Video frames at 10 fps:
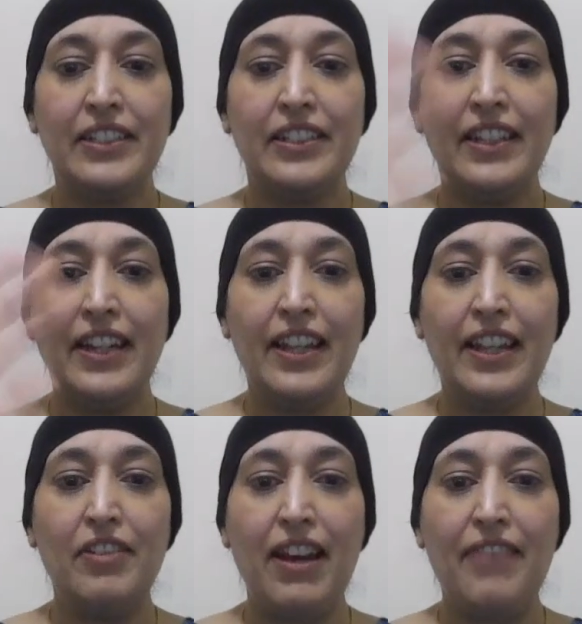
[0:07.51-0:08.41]
Hello
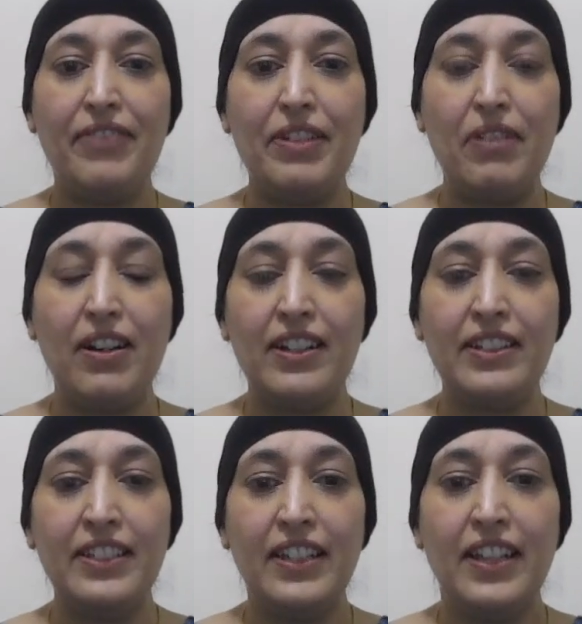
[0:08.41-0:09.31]
everyone.
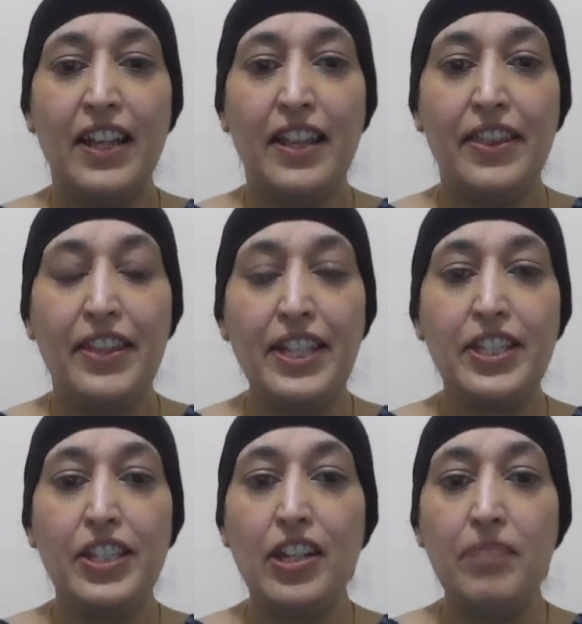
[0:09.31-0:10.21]
This
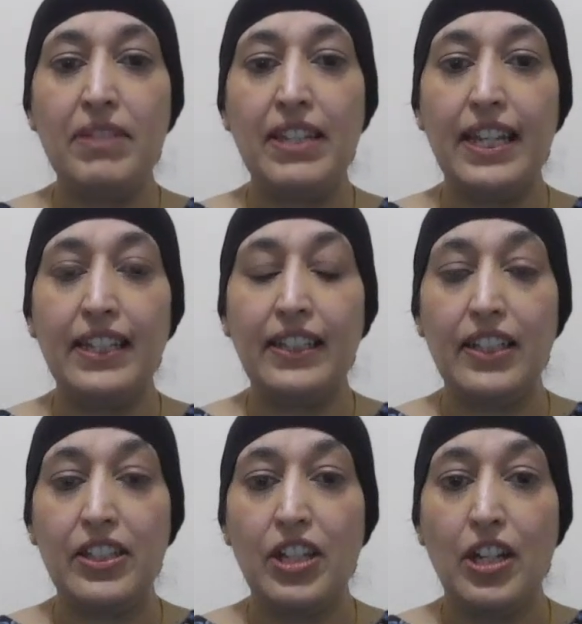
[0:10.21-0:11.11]
term in
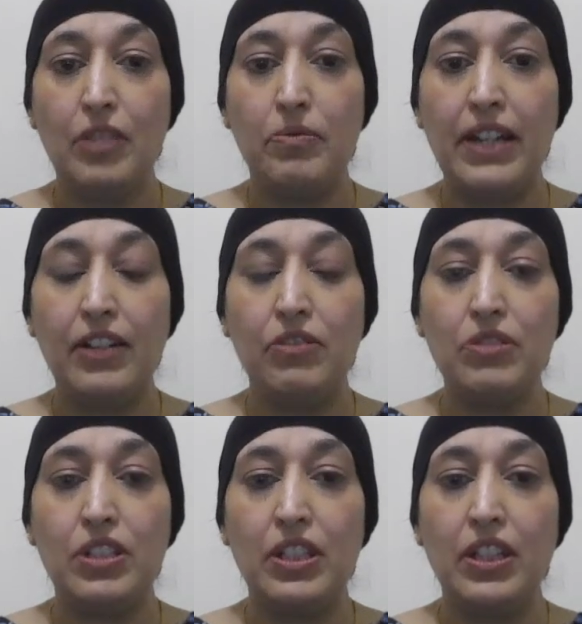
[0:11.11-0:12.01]
English we are going
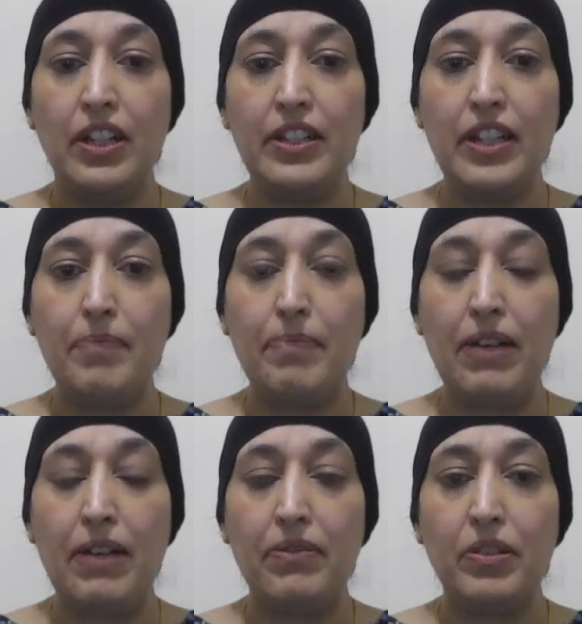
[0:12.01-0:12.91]
to learn
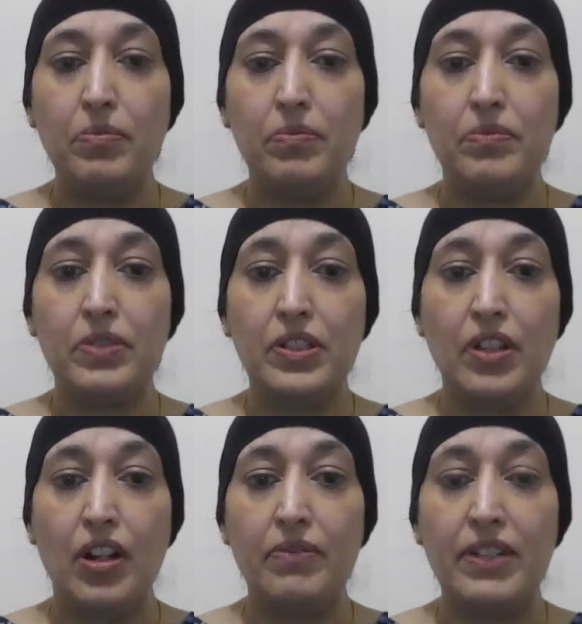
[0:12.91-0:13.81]
about the
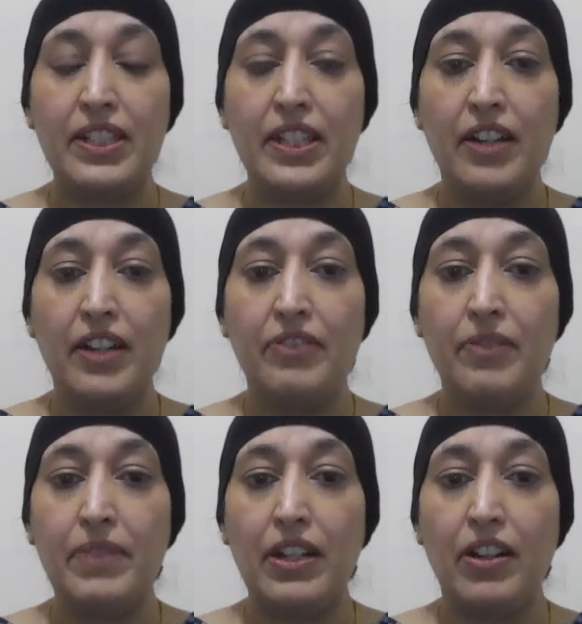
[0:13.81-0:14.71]
stories from the
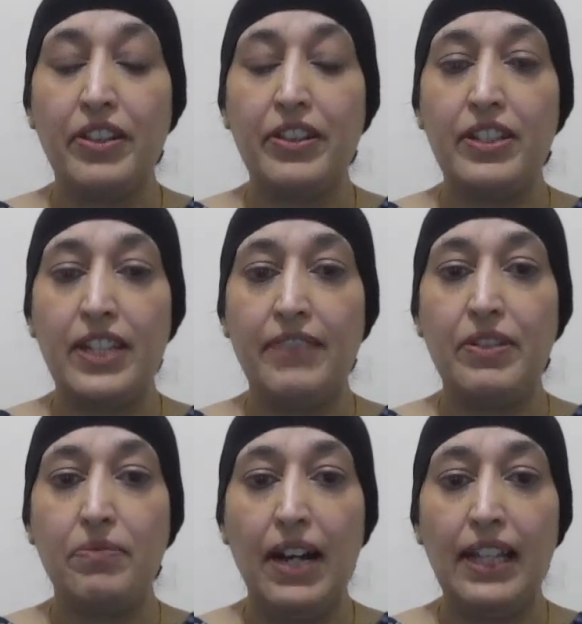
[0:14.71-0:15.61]
author David
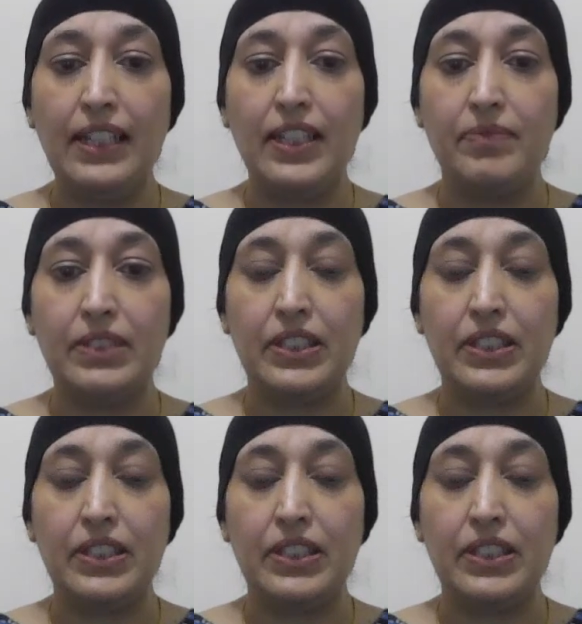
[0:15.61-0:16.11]
Walliams.